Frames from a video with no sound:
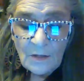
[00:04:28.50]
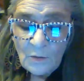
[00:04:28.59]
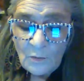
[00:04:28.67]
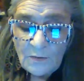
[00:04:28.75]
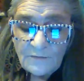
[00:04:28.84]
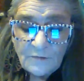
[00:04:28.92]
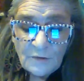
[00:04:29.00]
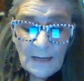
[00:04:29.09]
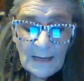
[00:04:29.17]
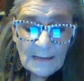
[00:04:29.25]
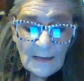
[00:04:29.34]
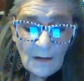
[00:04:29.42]
We've
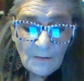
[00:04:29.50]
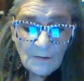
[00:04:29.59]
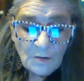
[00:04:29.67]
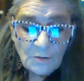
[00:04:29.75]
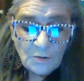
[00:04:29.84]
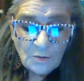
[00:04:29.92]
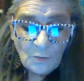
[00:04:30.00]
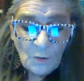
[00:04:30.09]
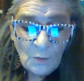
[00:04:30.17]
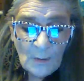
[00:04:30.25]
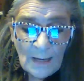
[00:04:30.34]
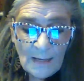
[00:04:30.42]
tried all the
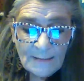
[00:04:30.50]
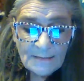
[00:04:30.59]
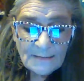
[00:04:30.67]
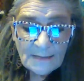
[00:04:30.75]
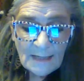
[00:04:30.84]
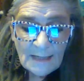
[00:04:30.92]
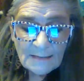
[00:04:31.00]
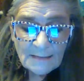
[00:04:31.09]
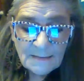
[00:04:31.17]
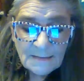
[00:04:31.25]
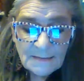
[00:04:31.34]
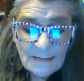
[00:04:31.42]
usual ways, that is
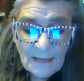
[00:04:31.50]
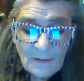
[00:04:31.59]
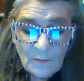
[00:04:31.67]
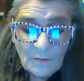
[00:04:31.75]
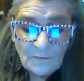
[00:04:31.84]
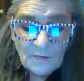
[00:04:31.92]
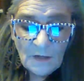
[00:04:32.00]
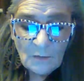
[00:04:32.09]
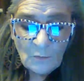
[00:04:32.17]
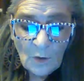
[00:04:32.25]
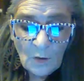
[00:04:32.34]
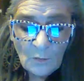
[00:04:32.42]
to say, we've
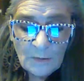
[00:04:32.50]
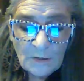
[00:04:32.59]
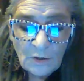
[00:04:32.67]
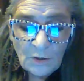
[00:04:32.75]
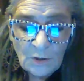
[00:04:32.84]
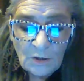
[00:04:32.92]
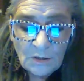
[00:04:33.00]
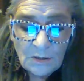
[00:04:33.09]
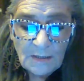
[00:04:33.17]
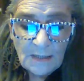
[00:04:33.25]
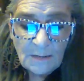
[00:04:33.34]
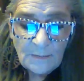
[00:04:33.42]
done what we
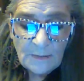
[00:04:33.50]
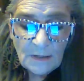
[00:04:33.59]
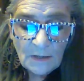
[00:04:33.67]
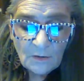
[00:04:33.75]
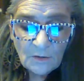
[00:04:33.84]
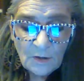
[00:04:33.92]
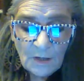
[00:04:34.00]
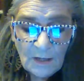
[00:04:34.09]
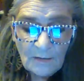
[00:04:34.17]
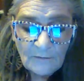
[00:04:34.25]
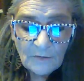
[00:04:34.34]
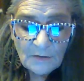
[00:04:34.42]
could, keeping under
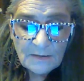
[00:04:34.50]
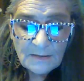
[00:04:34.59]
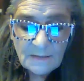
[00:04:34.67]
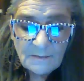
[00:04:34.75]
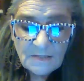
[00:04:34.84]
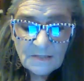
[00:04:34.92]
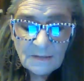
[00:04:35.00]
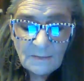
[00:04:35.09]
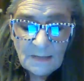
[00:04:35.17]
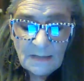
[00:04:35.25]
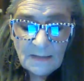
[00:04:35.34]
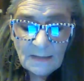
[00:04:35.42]
cover. It seems to
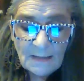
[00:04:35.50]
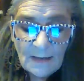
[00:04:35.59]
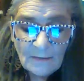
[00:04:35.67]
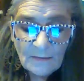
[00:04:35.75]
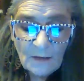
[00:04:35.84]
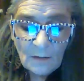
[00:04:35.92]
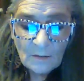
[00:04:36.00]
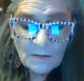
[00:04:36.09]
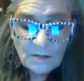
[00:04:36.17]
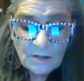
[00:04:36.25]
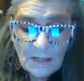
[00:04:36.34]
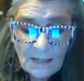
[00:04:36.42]
me that now the
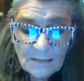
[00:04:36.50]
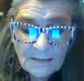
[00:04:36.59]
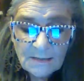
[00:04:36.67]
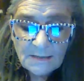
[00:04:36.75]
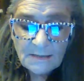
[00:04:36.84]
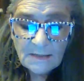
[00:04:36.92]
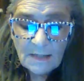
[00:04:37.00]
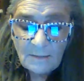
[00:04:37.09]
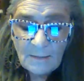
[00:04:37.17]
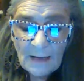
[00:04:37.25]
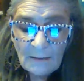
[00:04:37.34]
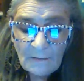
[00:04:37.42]
only chance is to
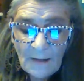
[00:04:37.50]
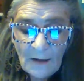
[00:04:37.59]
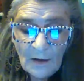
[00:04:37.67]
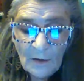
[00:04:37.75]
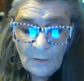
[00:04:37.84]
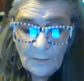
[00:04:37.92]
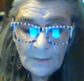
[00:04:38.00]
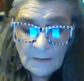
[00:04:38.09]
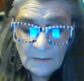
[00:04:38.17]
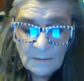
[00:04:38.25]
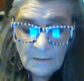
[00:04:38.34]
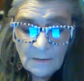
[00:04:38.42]
come out in the open.